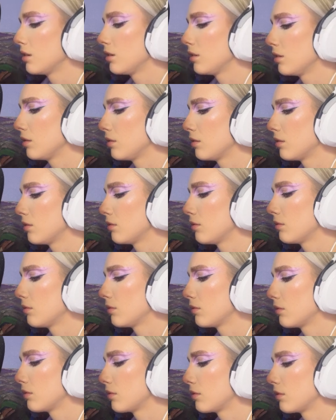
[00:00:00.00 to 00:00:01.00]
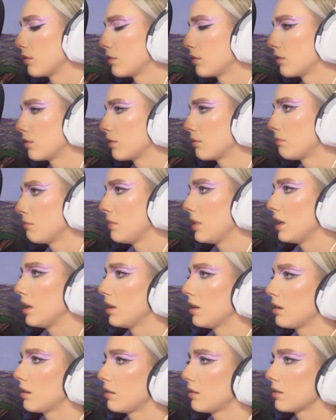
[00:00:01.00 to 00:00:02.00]
you know,
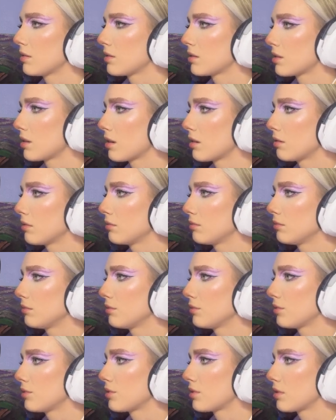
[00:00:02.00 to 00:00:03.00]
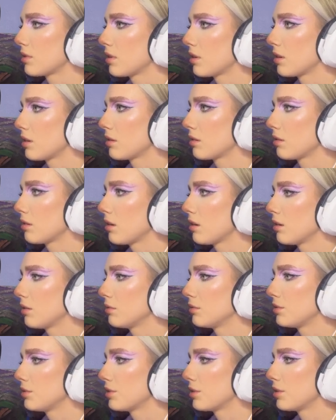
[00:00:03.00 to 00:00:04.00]
make the sounds like
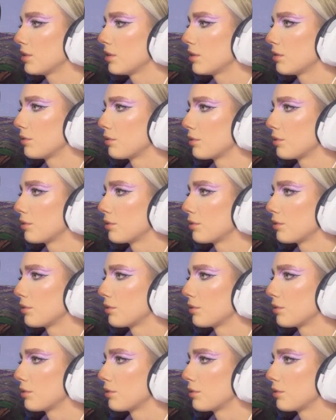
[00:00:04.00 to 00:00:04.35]
louder or